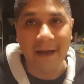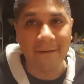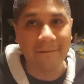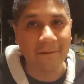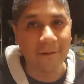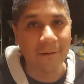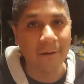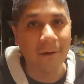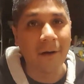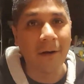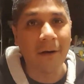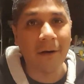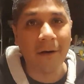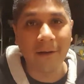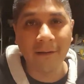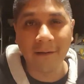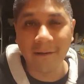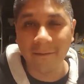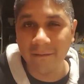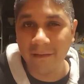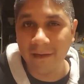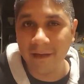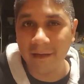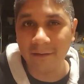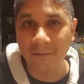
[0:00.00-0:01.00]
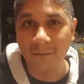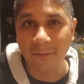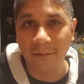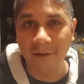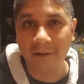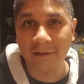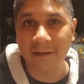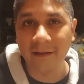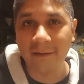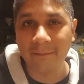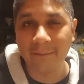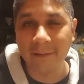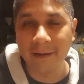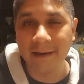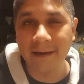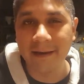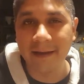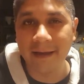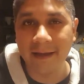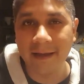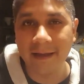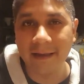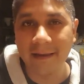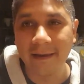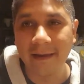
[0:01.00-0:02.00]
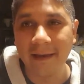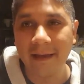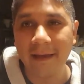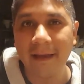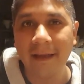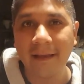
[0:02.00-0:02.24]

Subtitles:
after all of this work that's been done,